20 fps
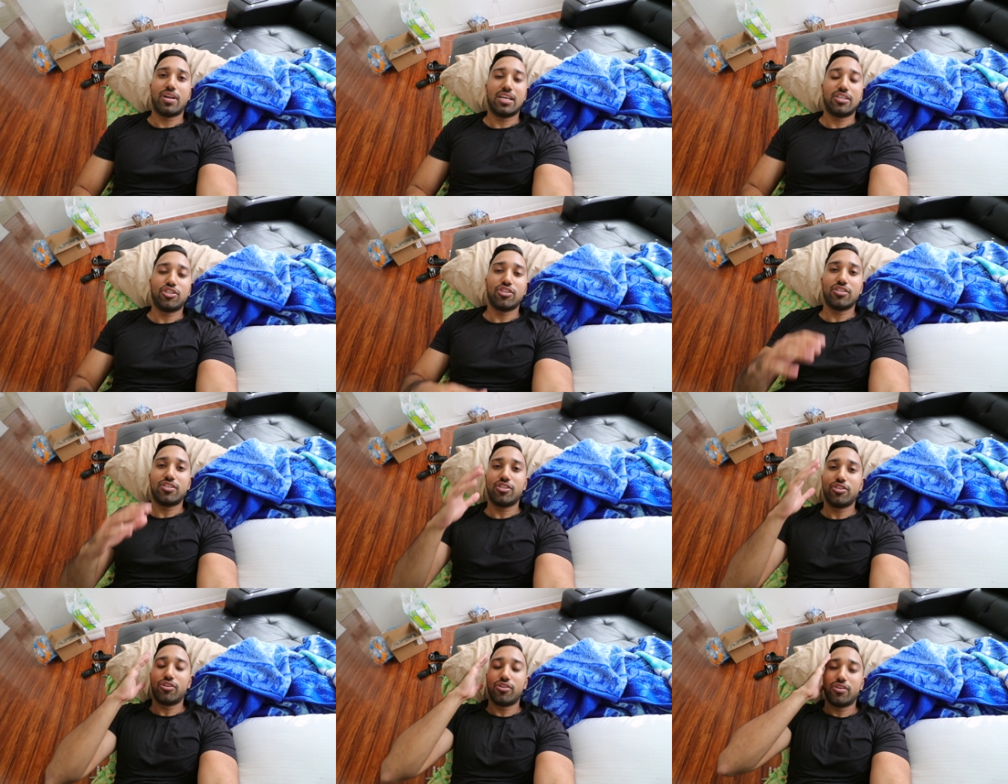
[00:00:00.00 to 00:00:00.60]
Not
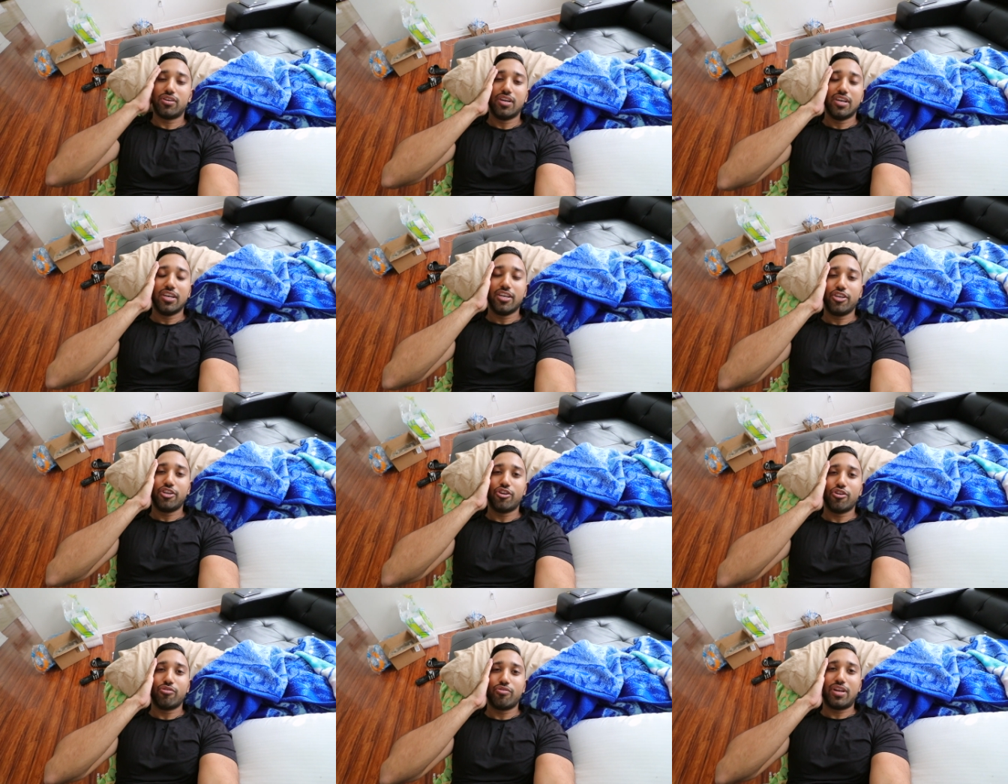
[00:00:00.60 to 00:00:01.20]
just your,
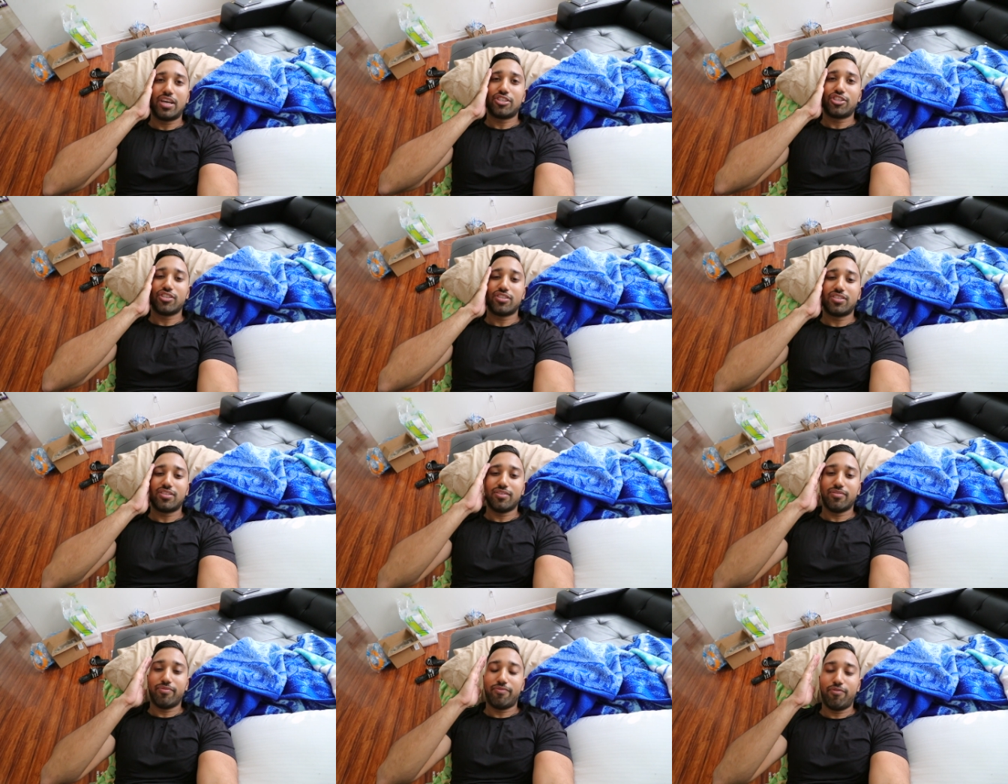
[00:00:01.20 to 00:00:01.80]
you know, not
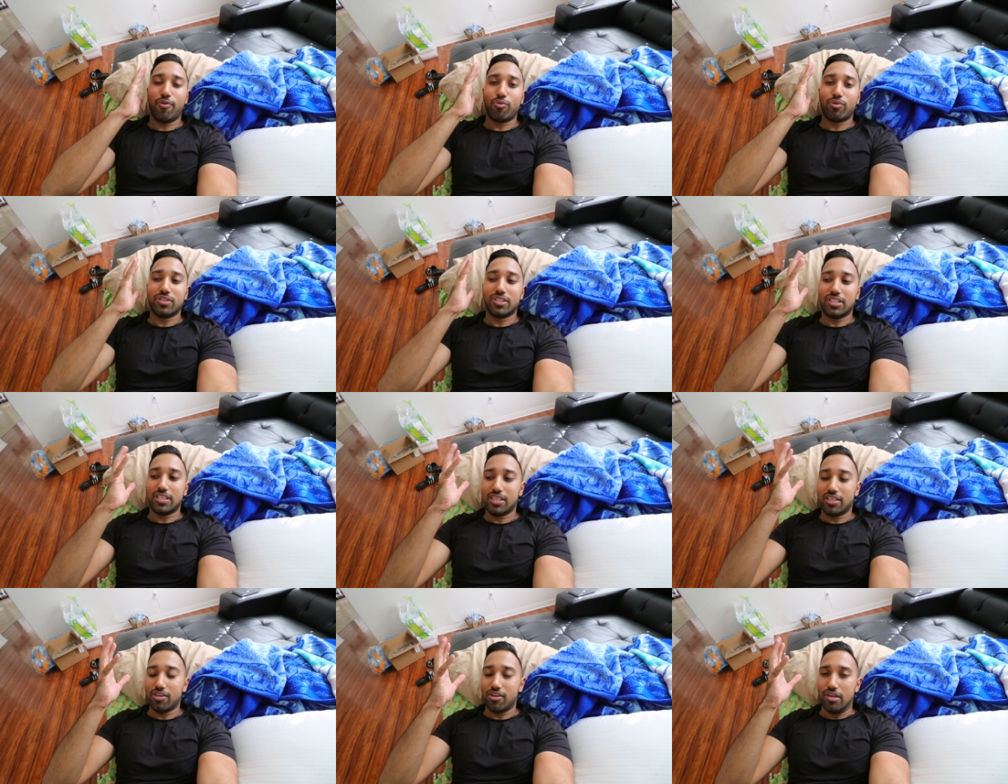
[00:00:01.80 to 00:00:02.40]
just
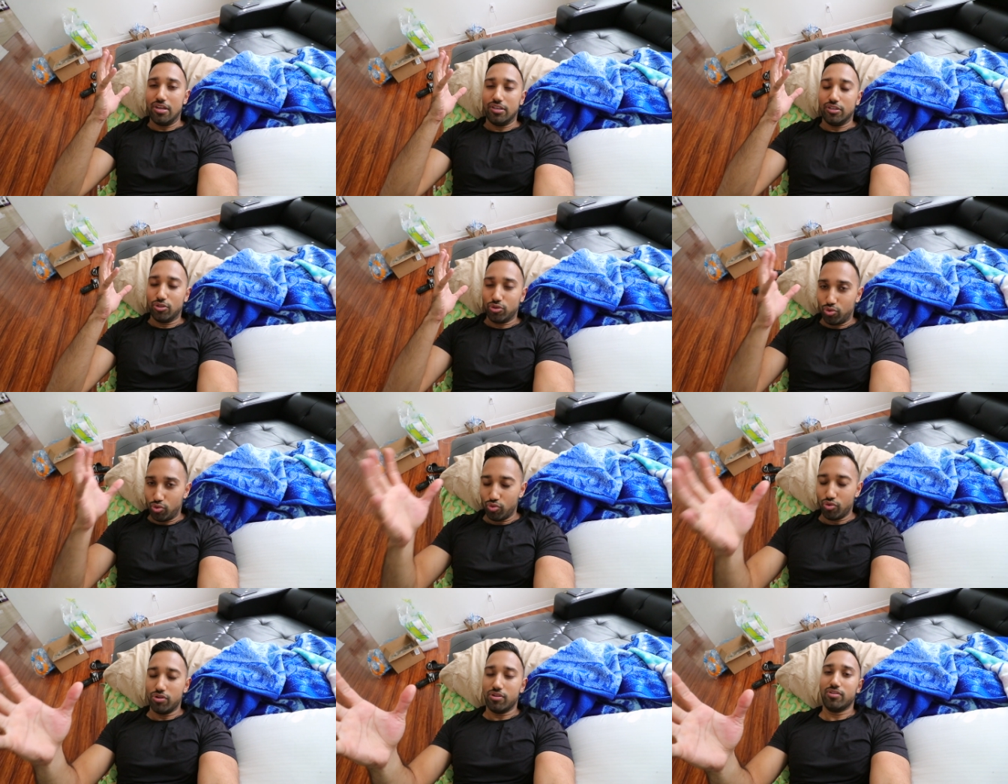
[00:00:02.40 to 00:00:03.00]
focusing on
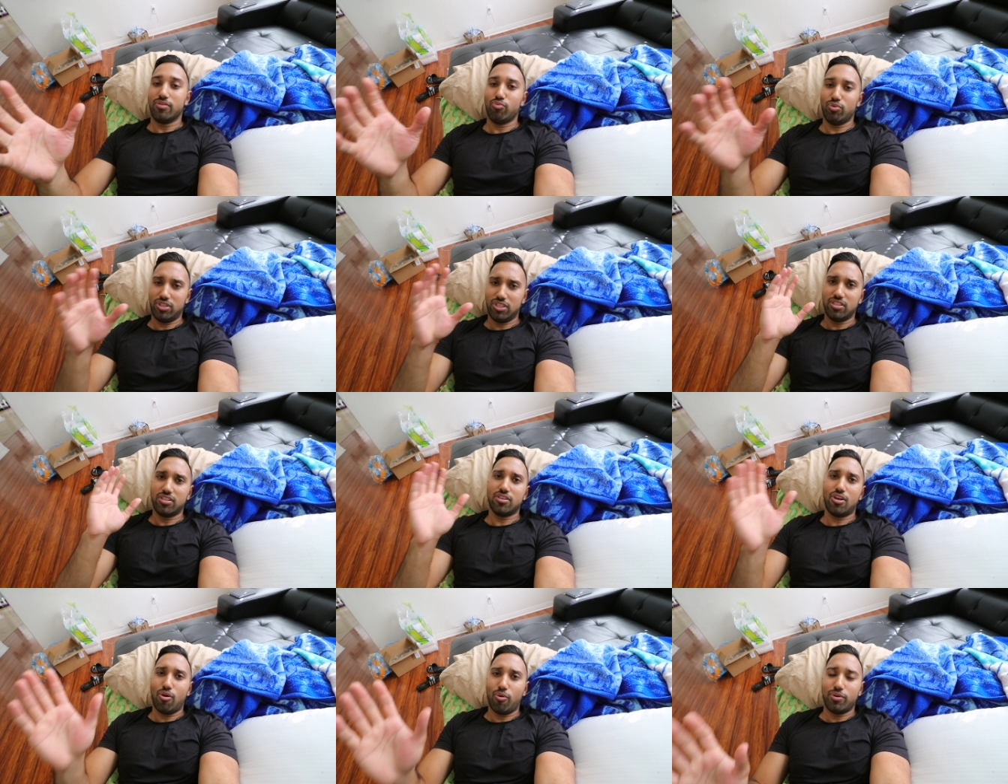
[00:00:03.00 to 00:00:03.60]
school, which
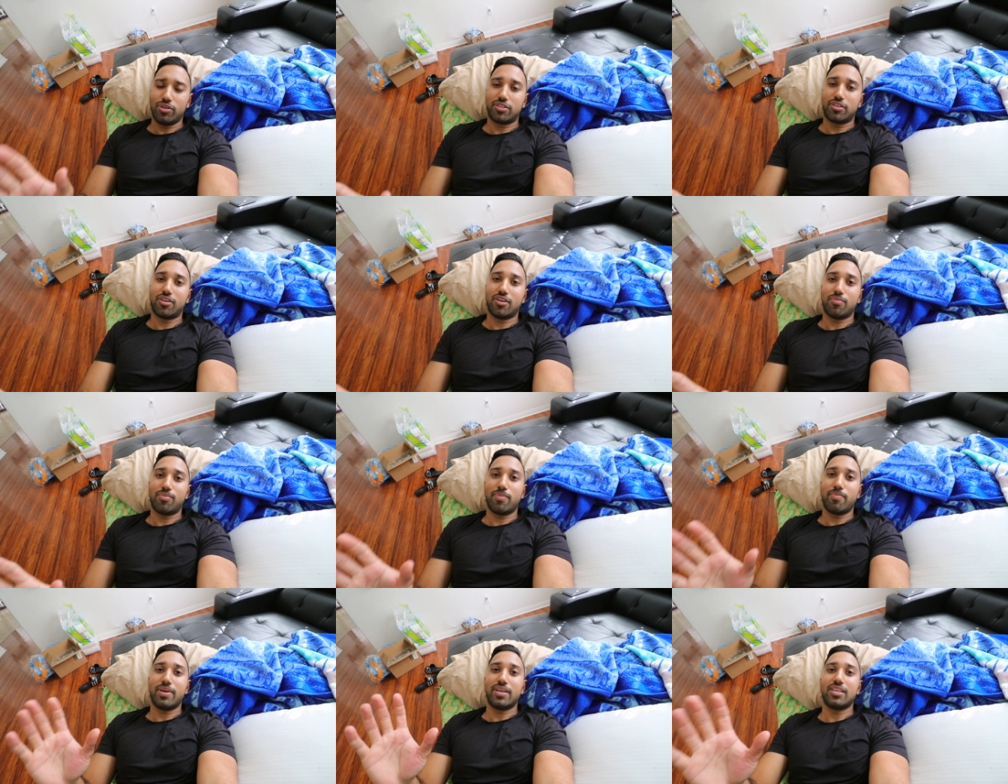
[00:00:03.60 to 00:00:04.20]
is always
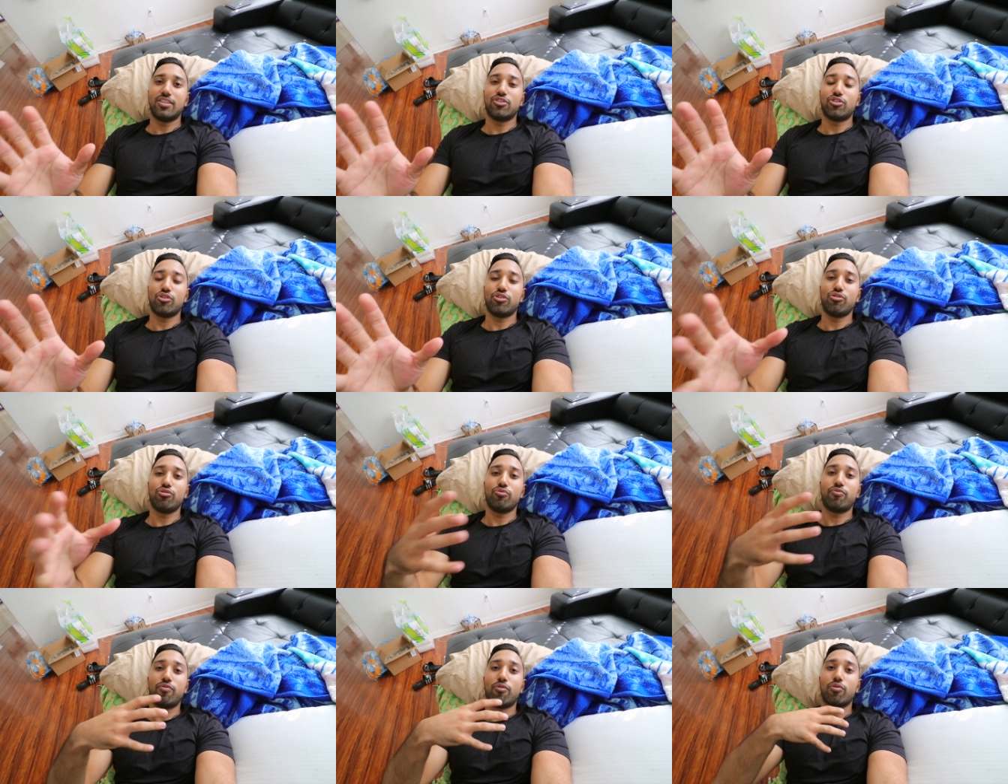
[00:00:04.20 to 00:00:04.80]
good, but making sure
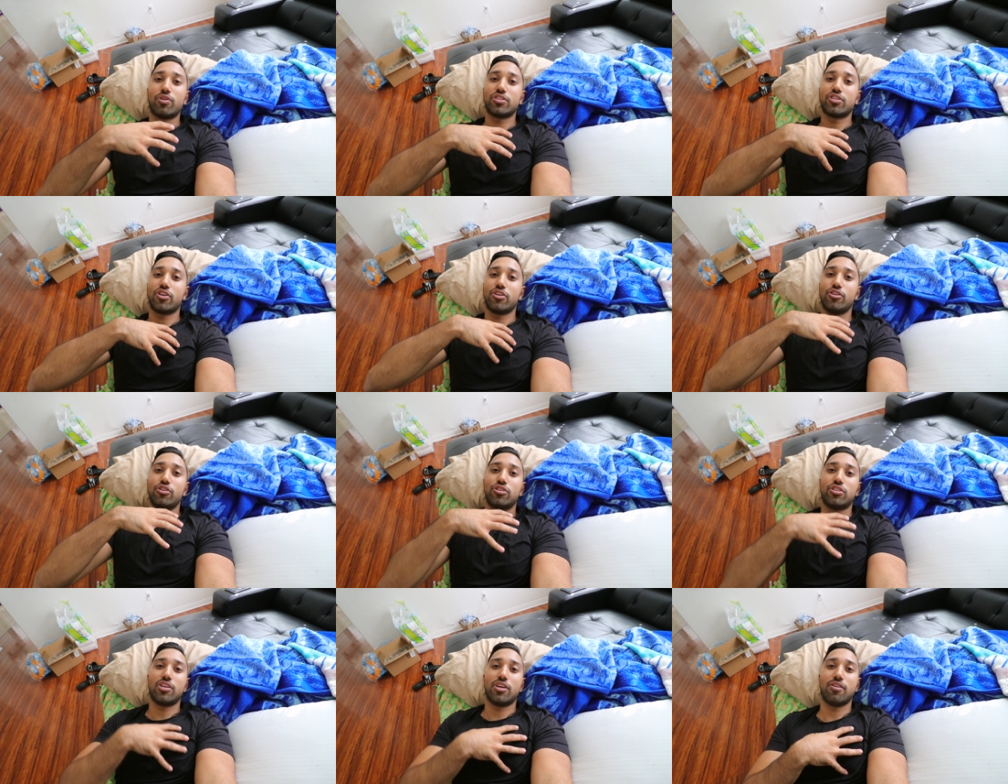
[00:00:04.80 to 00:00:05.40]
you focus on
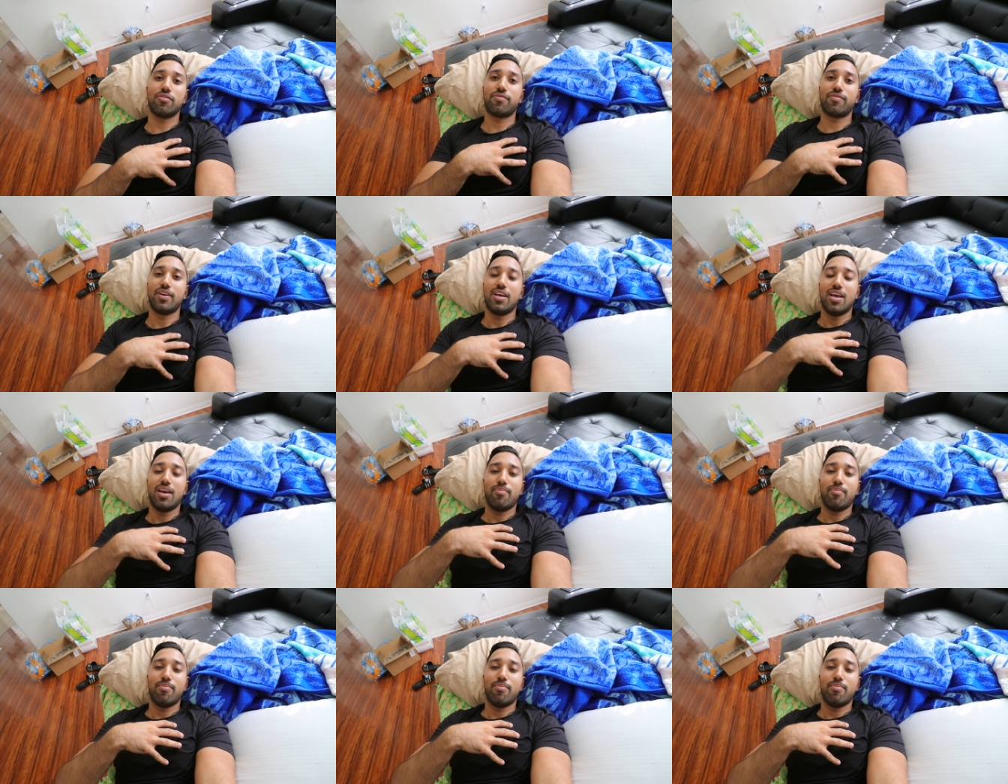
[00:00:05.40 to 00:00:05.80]
yourself,